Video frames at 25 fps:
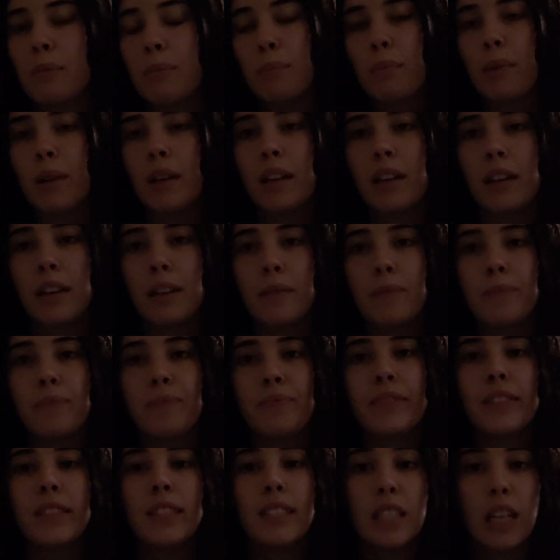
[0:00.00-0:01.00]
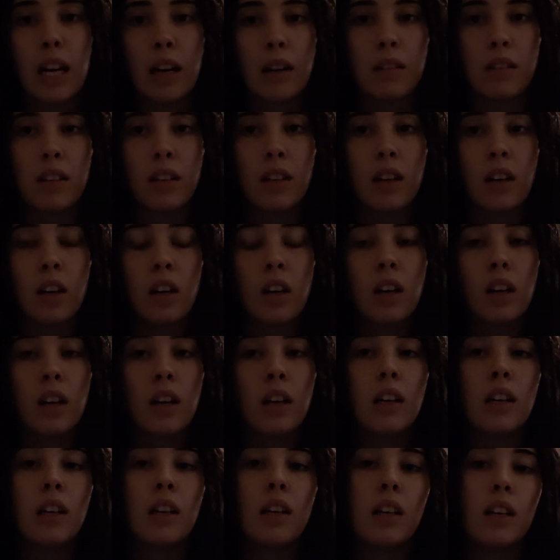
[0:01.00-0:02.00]
But yeah,
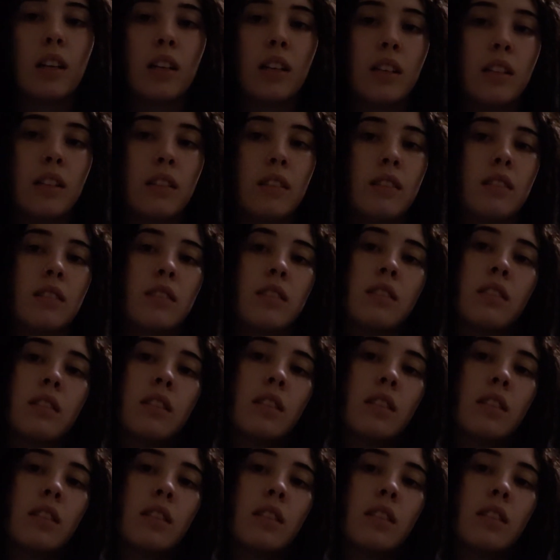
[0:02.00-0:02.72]
and